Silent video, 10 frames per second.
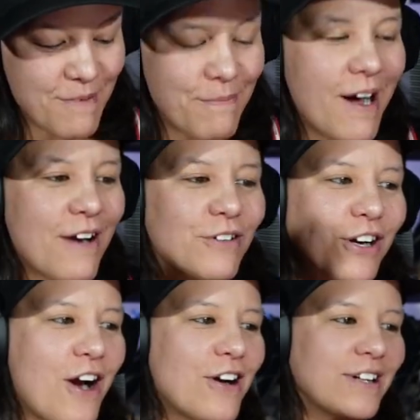But
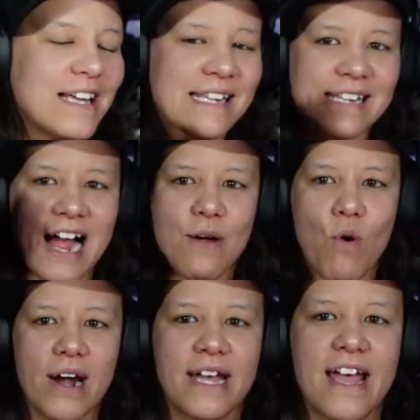regardless, I
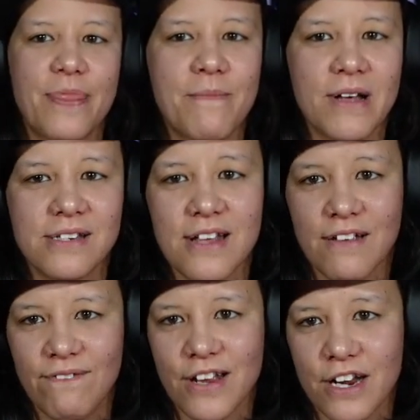want to get the
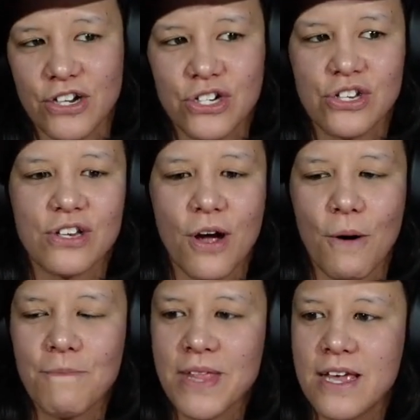Mustang finished. So,